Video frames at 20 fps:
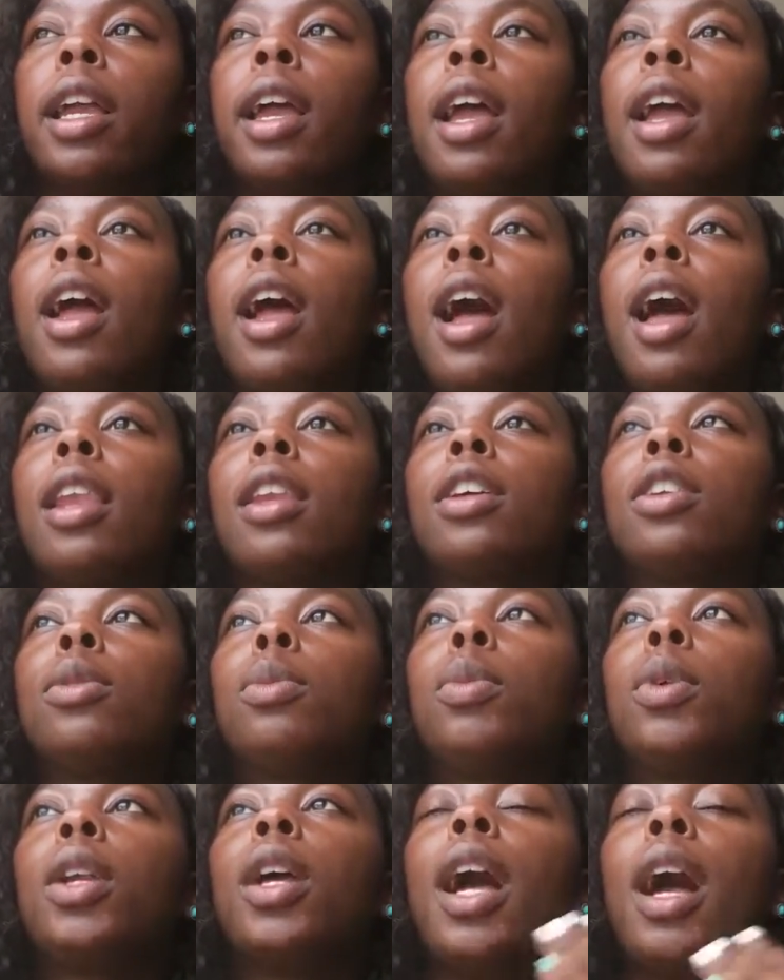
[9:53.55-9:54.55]
a little bit of
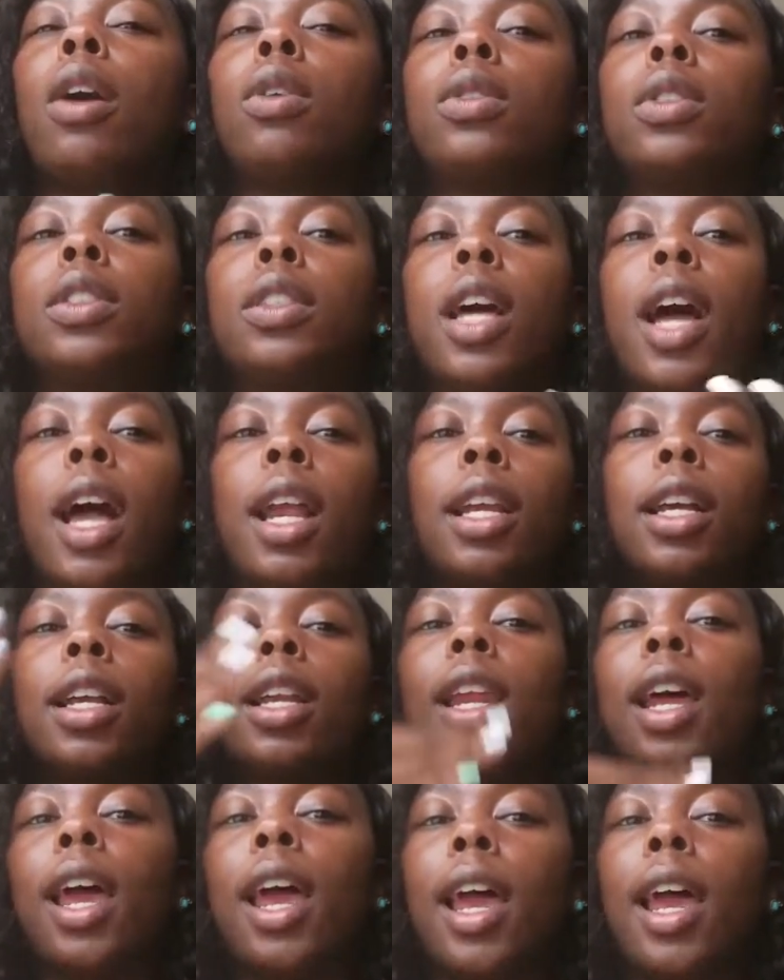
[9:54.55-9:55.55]
outside of
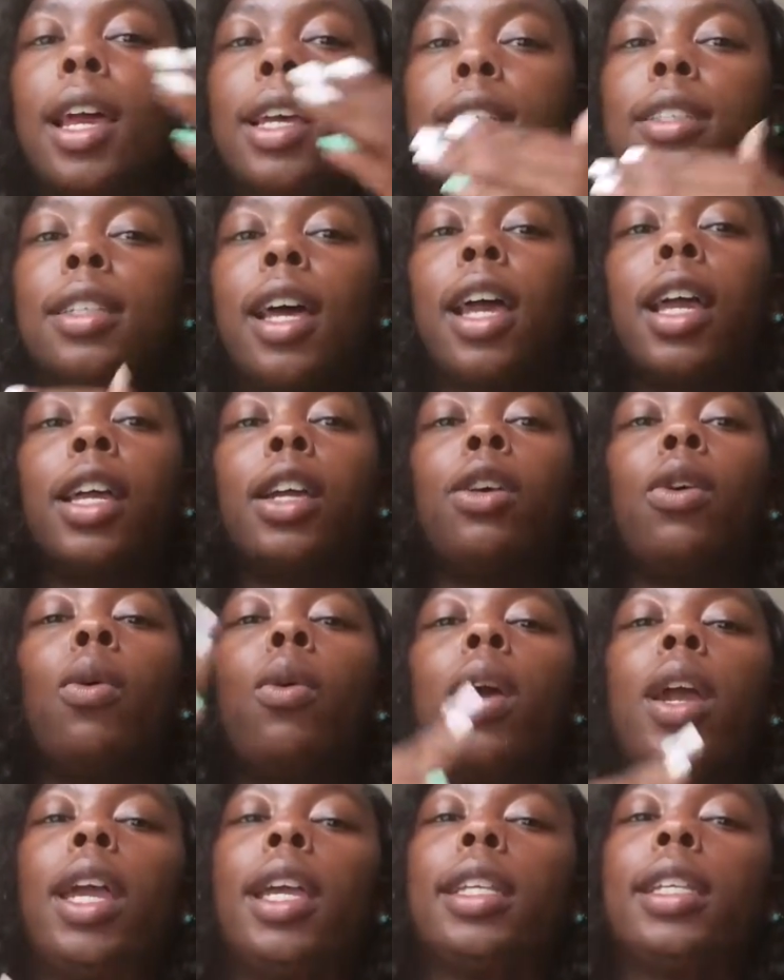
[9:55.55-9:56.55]
class, like going
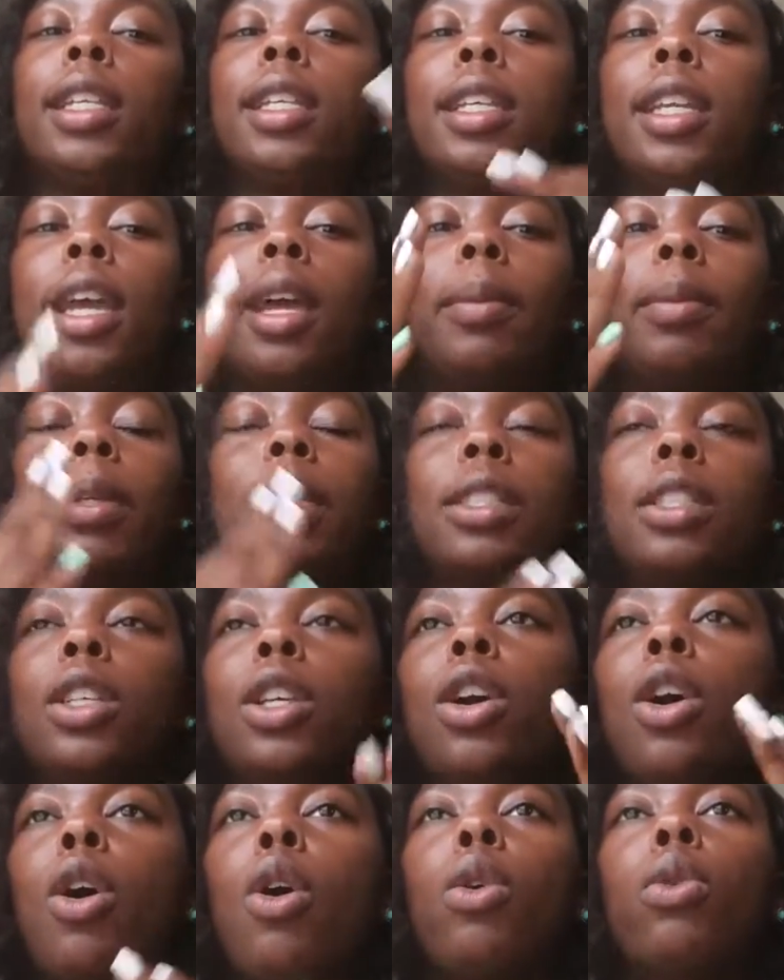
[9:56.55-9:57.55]
into depth into your
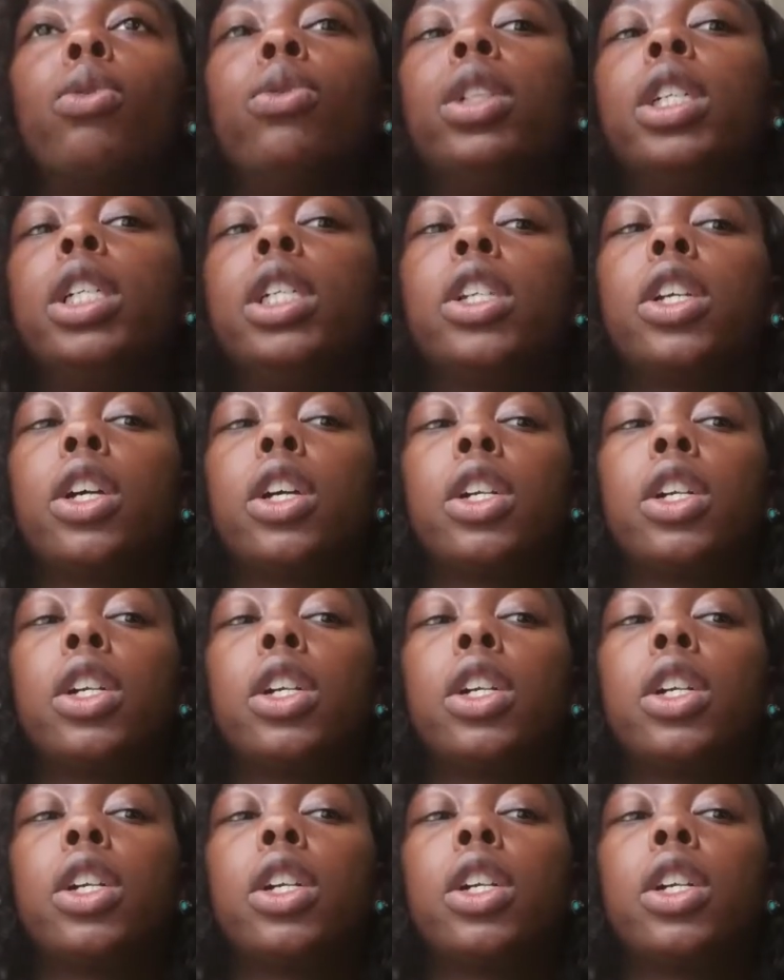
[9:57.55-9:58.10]
own research.